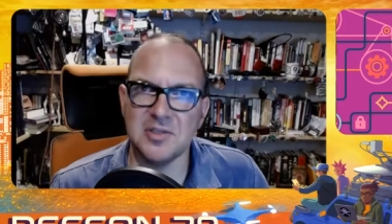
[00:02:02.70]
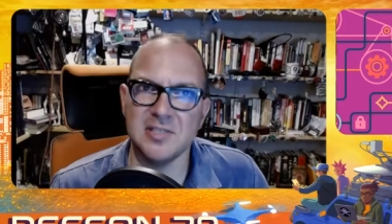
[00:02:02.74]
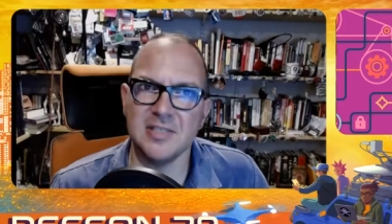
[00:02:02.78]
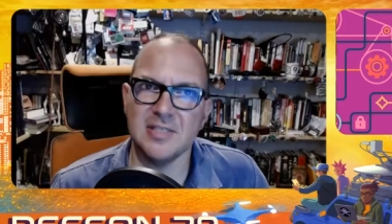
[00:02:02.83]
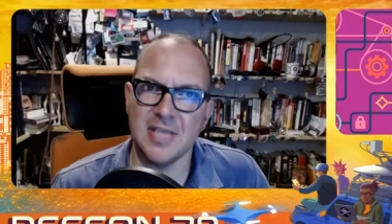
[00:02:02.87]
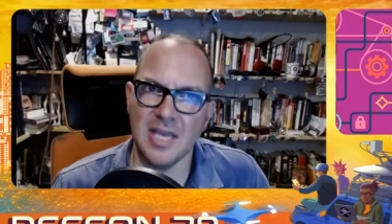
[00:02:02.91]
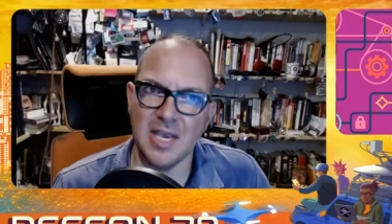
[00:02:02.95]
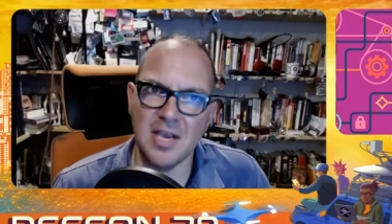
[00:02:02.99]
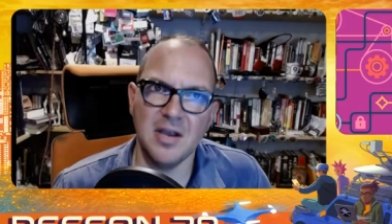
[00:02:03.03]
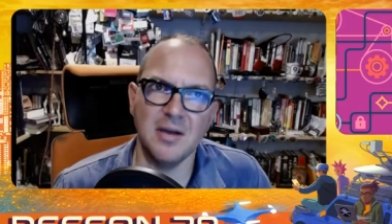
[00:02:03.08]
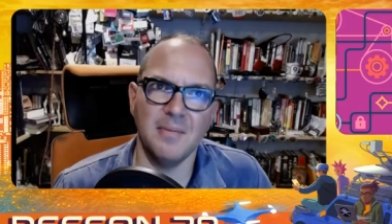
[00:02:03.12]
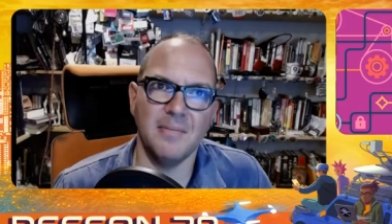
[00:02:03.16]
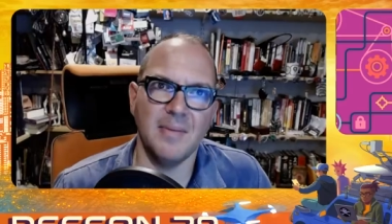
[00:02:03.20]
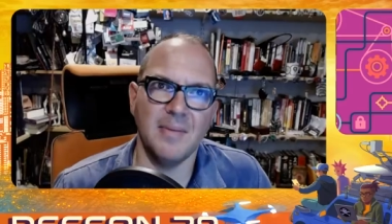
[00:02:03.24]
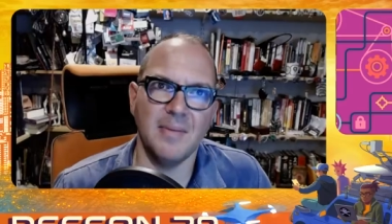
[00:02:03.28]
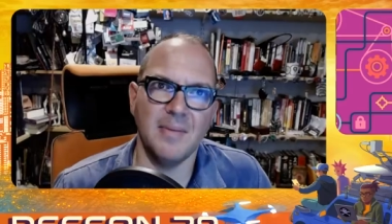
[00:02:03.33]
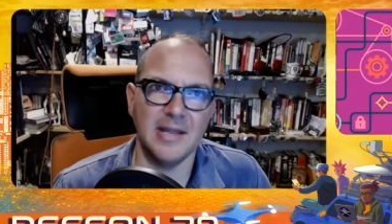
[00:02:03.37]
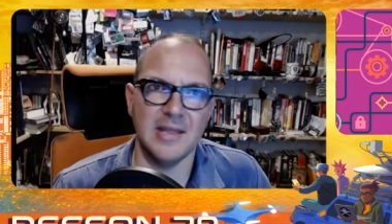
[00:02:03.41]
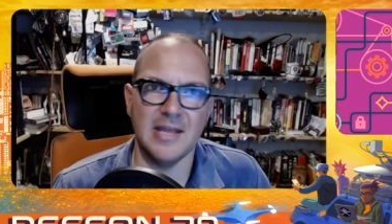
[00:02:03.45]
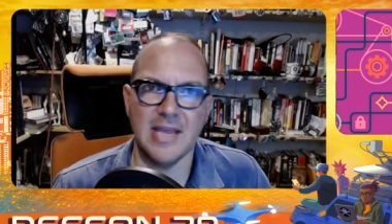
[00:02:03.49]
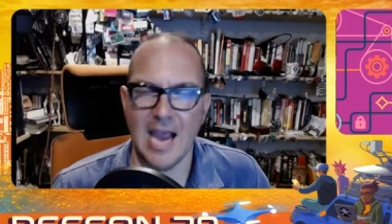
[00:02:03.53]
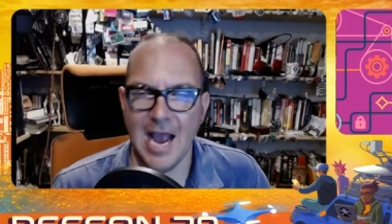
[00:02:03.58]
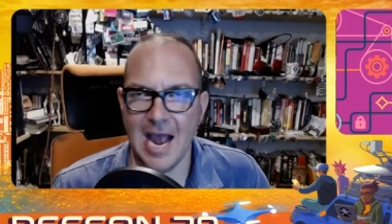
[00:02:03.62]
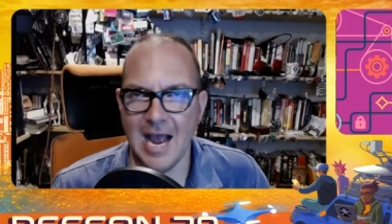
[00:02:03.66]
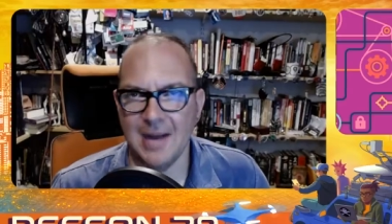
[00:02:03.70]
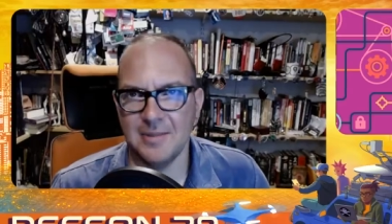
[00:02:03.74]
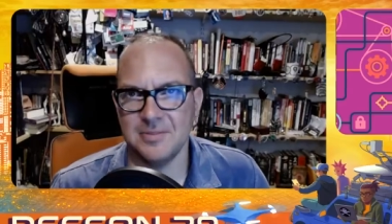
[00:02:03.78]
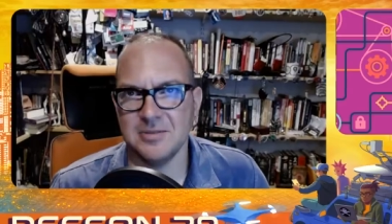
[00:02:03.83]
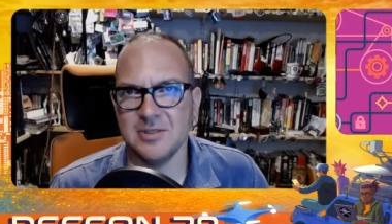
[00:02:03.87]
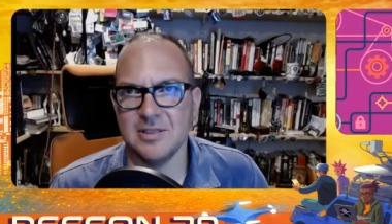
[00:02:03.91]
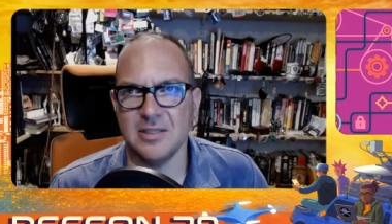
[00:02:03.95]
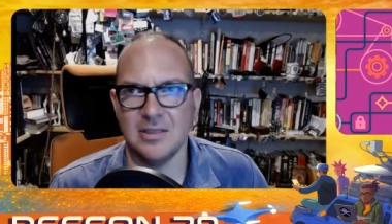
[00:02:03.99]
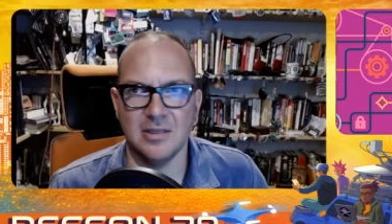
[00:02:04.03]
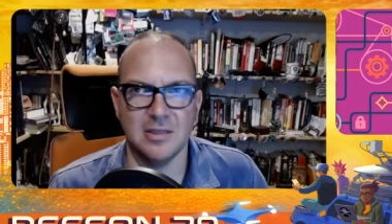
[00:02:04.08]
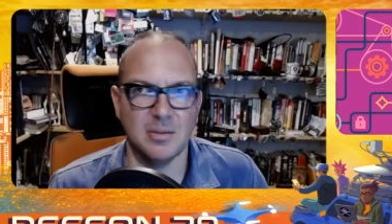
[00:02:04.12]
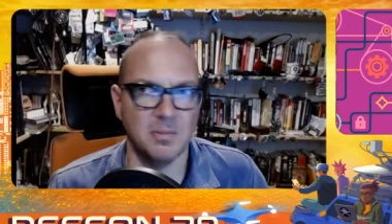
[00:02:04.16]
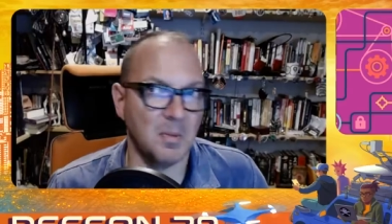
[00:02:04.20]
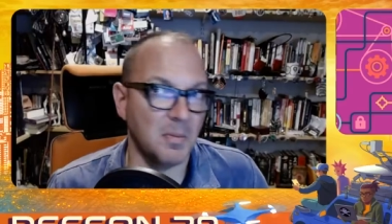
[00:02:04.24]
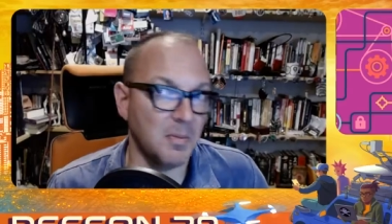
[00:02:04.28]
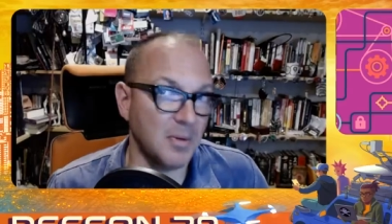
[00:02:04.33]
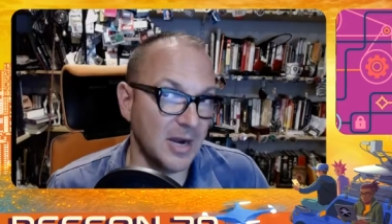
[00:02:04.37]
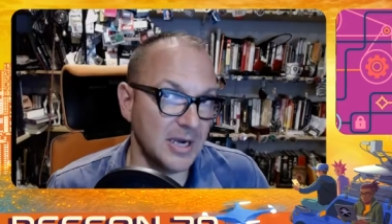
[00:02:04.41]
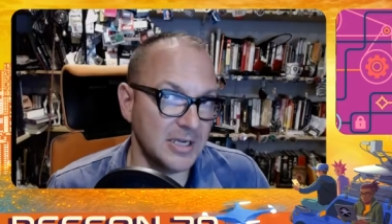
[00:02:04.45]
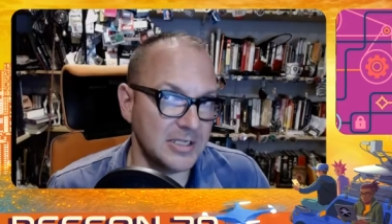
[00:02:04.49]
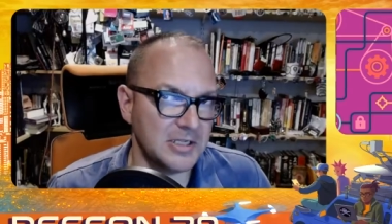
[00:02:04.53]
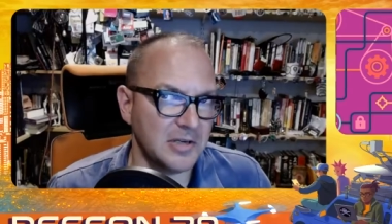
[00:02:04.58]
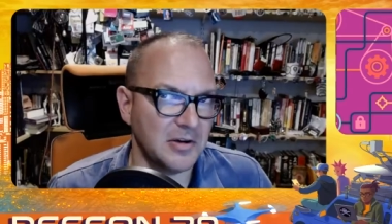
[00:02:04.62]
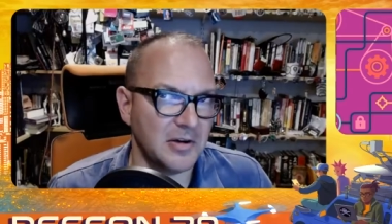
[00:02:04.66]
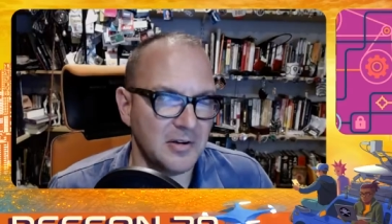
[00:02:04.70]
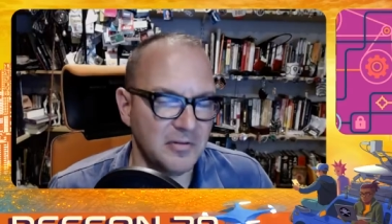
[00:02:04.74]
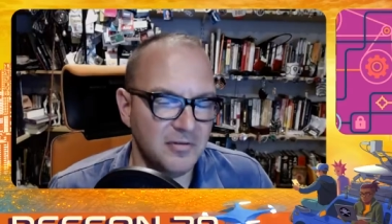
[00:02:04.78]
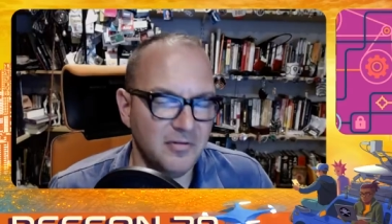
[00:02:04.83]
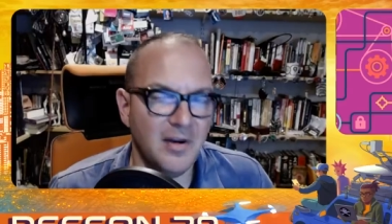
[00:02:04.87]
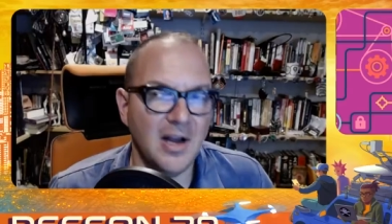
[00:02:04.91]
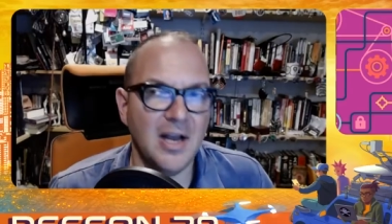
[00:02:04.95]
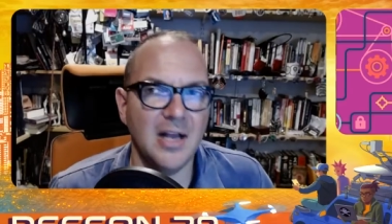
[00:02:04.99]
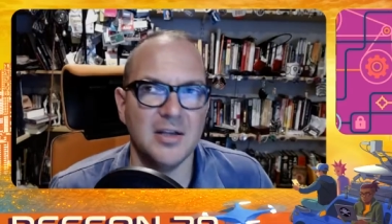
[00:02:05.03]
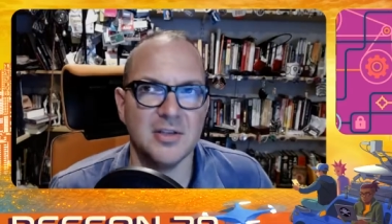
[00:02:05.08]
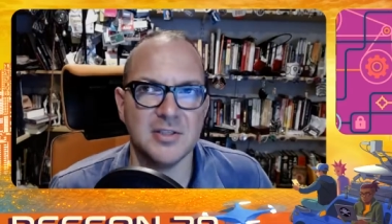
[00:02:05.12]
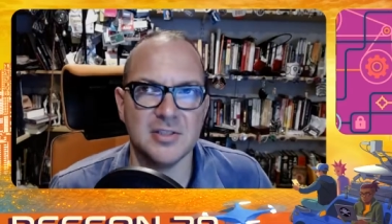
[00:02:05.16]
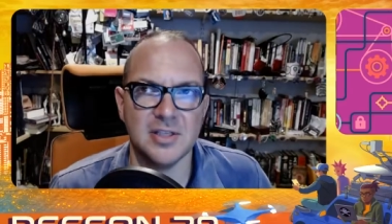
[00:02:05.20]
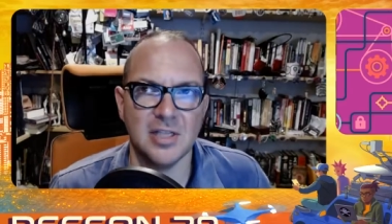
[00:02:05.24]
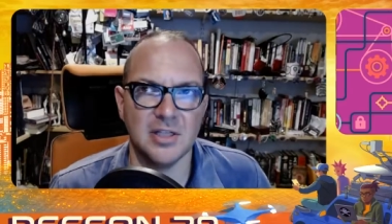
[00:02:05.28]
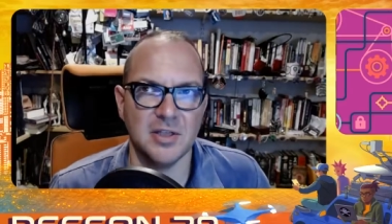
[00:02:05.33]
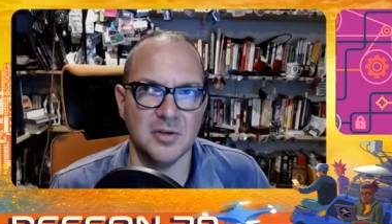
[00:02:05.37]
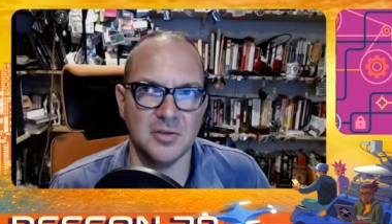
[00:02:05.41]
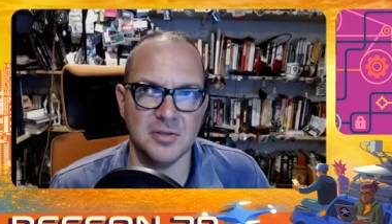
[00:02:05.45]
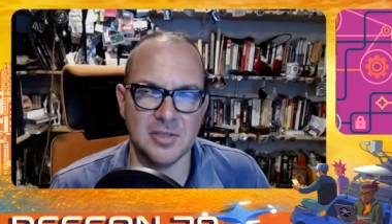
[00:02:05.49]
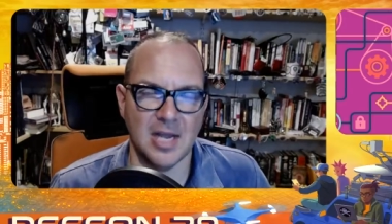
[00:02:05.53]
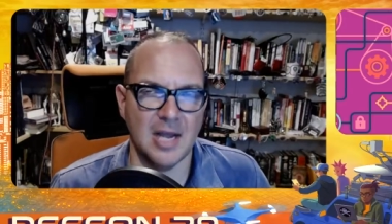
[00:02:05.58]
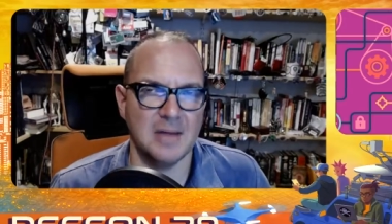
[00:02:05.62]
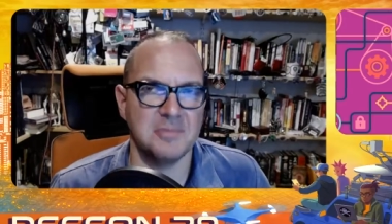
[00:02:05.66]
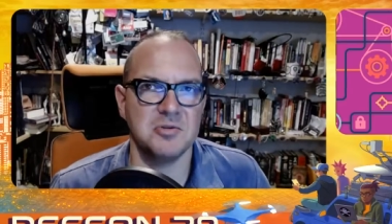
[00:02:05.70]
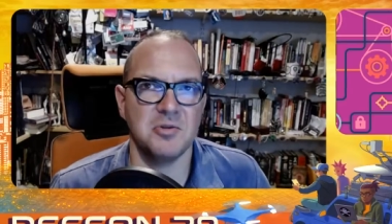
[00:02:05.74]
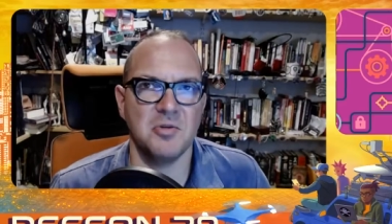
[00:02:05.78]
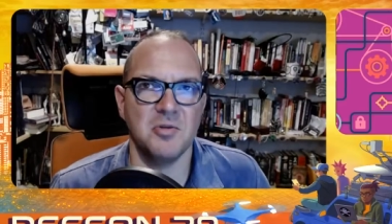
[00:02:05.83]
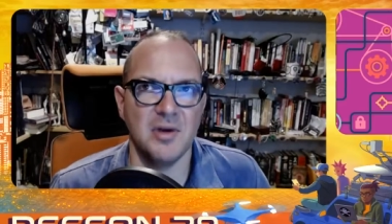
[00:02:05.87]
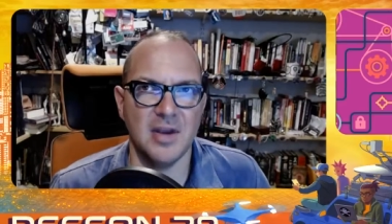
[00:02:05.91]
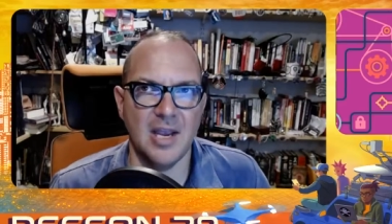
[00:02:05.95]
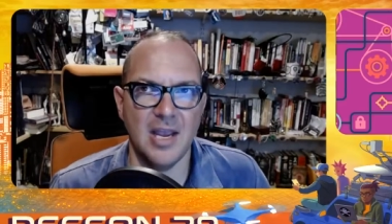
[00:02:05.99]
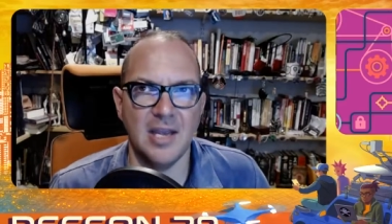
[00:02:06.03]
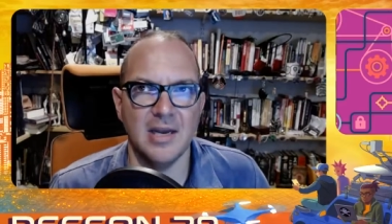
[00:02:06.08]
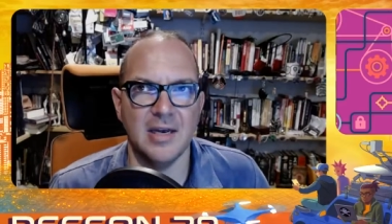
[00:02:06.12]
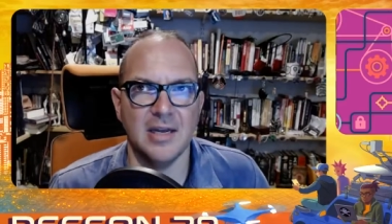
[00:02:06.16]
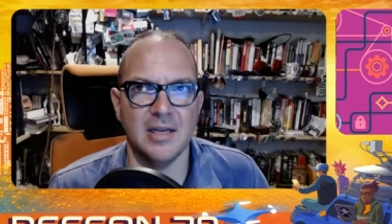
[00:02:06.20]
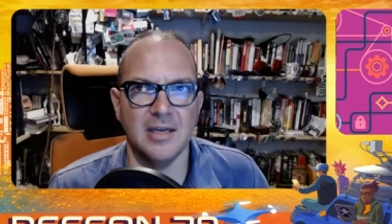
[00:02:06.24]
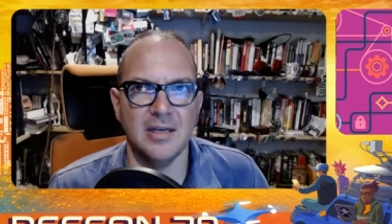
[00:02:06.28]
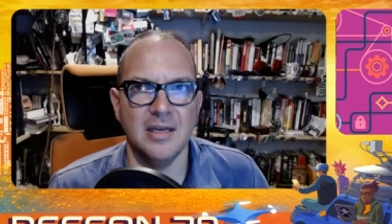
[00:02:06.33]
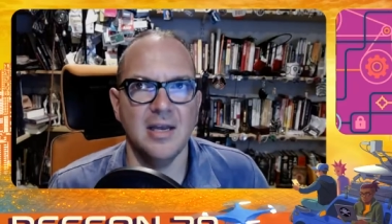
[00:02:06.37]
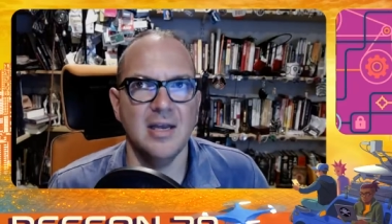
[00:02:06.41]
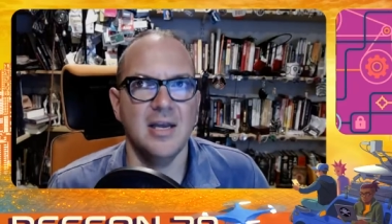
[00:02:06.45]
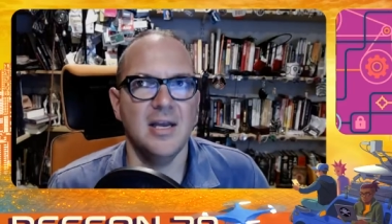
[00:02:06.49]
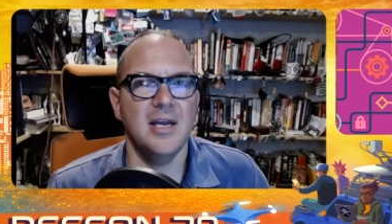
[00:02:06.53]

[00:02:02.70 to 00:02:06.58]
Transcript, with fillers: say goodbye to the apps and the proprietary files that those apps created